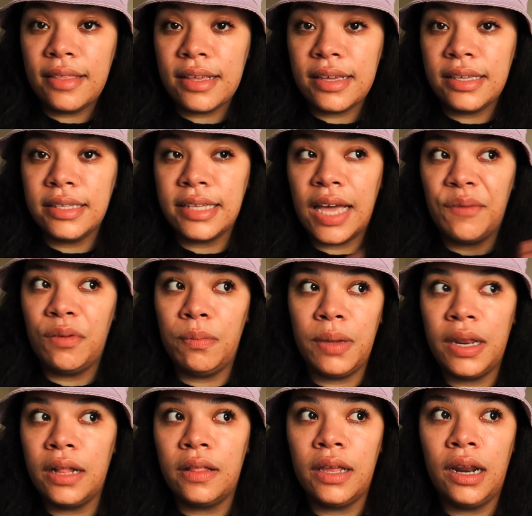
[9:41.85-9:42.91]
these, I've
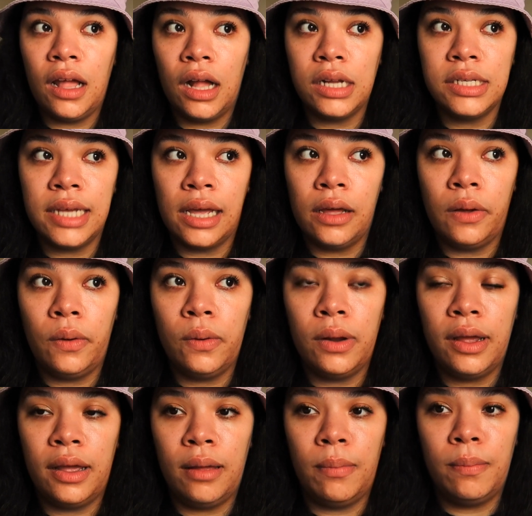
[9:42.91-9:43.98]
immediately knocked out,
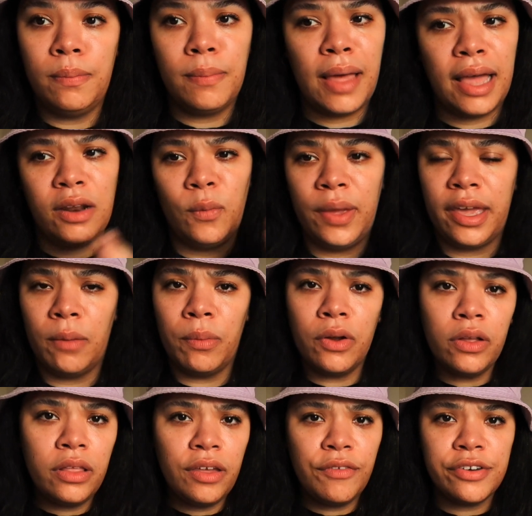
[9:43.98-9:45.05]
had to wake up
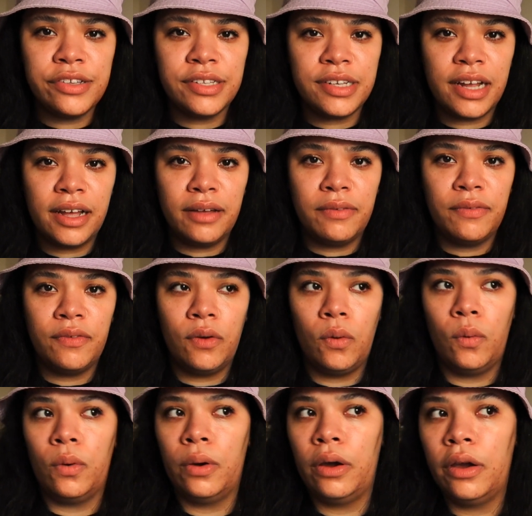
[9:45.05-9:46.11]
early for stuff
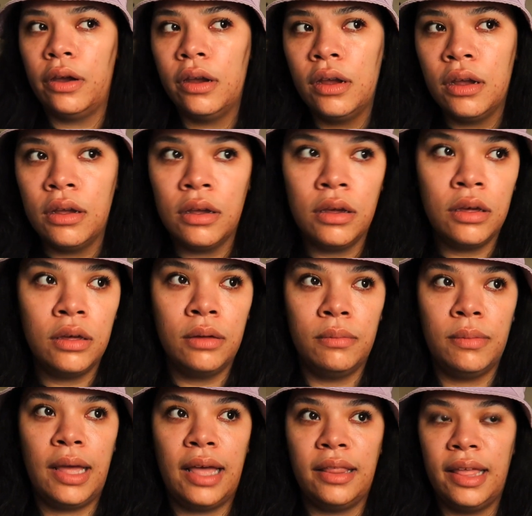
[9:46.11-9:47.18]
or
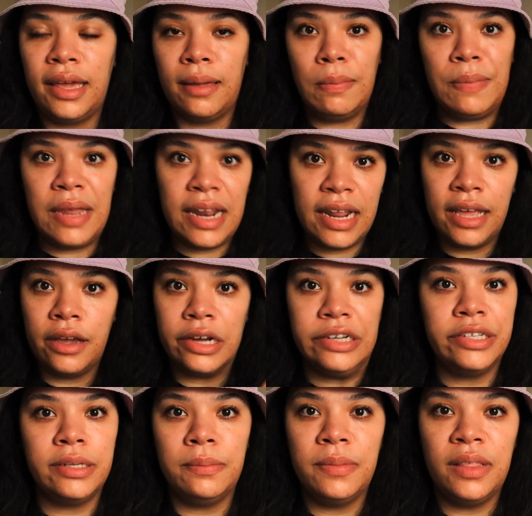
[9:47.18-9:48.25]
had like a meeting or
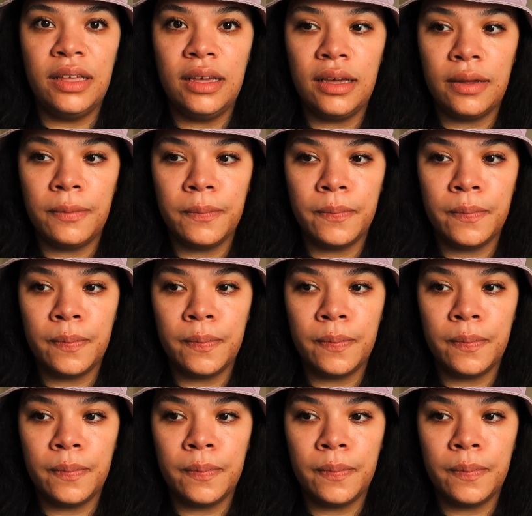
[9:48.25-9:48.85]
something.